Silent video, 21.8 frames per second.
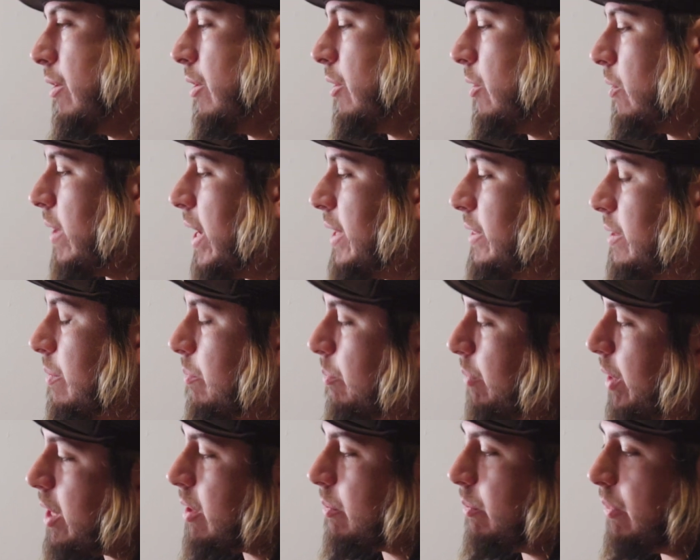who are at the
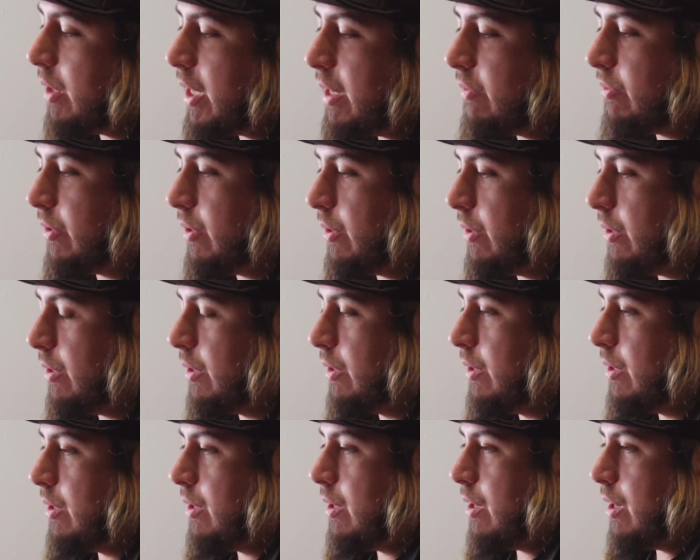bottom level
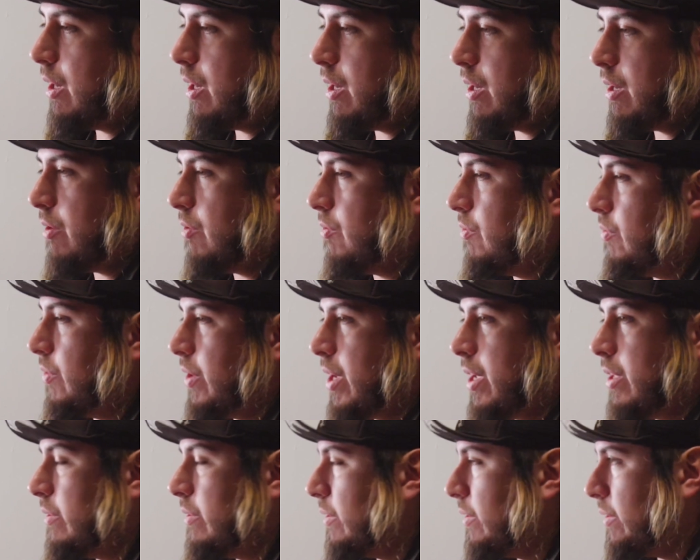of
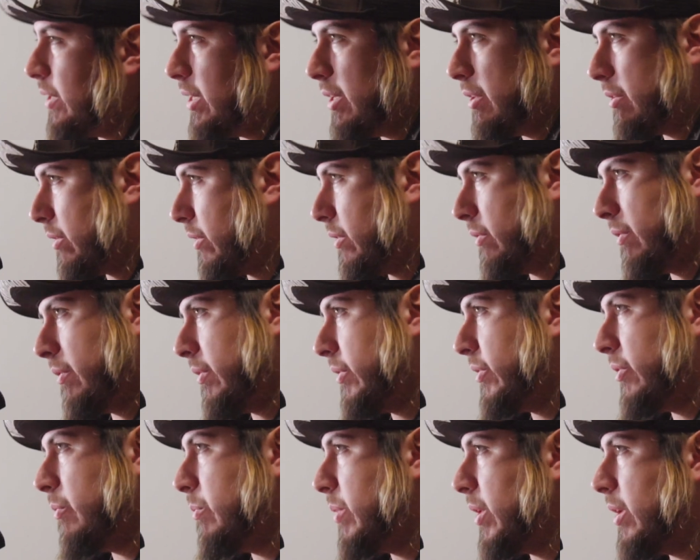either the
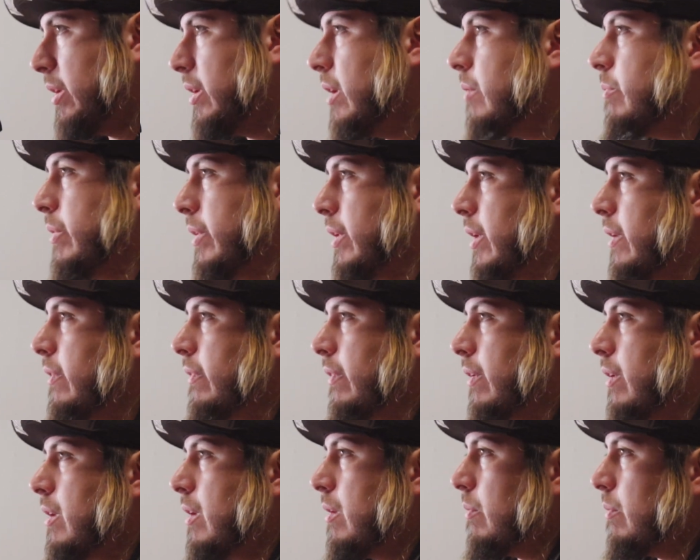two big companies.